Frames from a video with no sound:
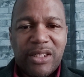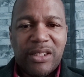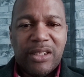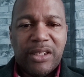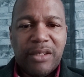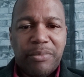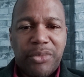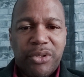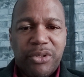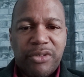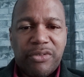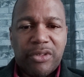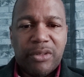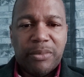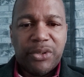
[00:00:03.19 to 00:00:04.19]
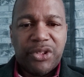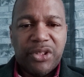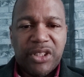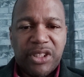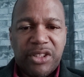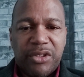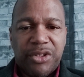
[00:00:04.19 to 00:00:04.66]
and another beautiful
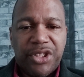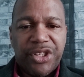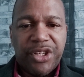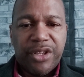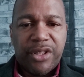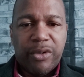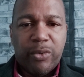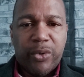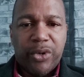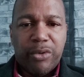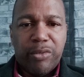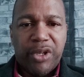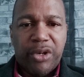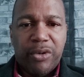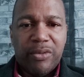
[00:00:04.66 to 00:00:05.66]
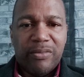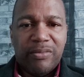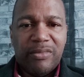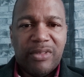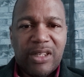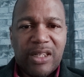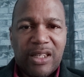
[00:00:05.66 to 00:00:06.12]
opportunity to share the word with you.
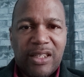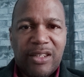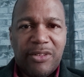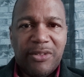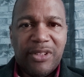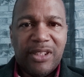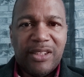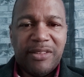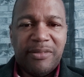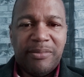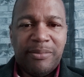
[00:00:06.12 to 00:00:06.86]
Hallelujah.